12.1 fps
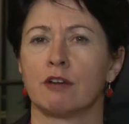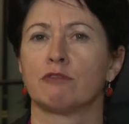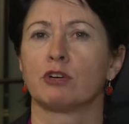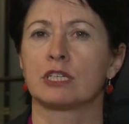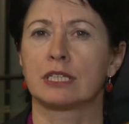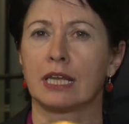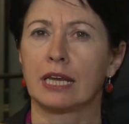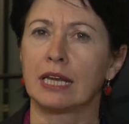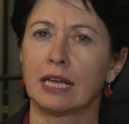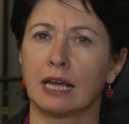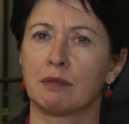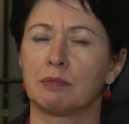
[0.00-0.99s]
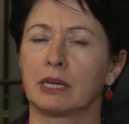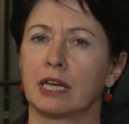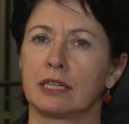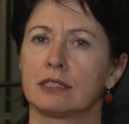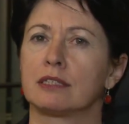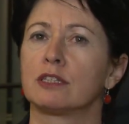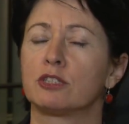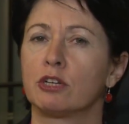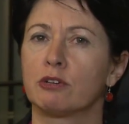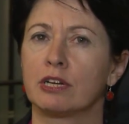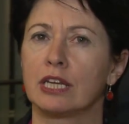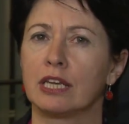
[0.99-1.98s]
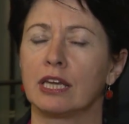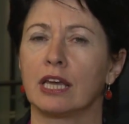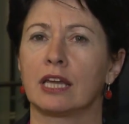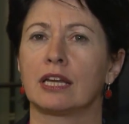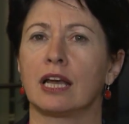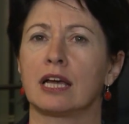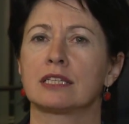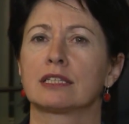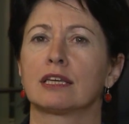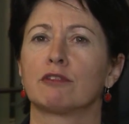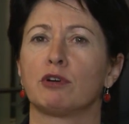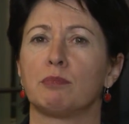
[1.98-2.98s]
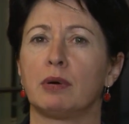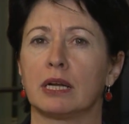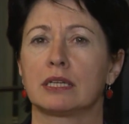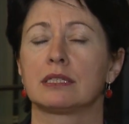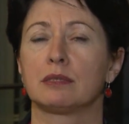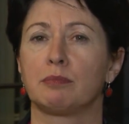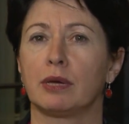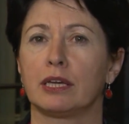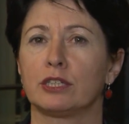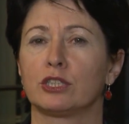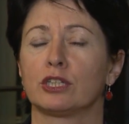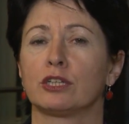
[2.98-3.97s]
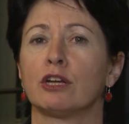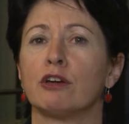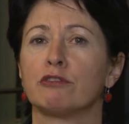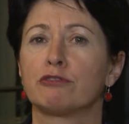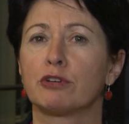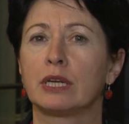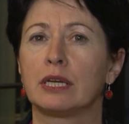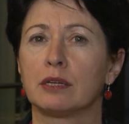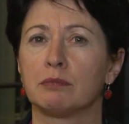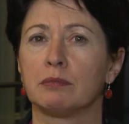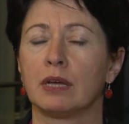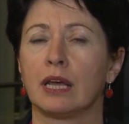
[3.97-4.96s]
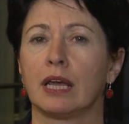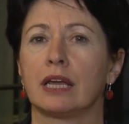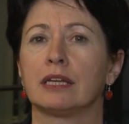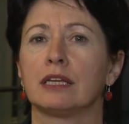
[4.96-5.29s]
for standing up against the tyranny and asking for participation, freedom, and